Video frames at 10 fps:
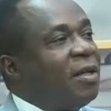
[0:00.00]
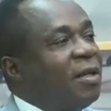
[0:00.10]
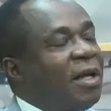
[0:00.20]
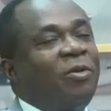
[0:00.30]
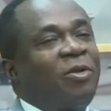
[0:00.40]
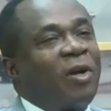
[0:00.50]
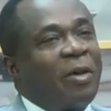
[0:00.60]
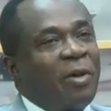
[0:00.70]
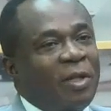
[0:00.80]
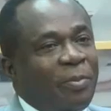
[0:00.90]
Then you talk
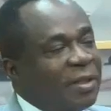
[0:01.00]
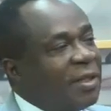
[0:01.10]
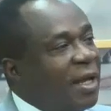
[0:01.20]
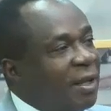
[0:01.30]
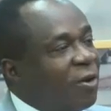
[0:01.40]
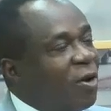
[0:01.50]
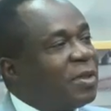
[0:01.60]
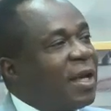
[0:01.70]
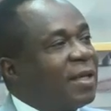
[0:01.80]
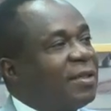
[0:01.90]
about the personal income
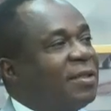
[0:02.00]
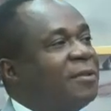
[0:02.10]
tax.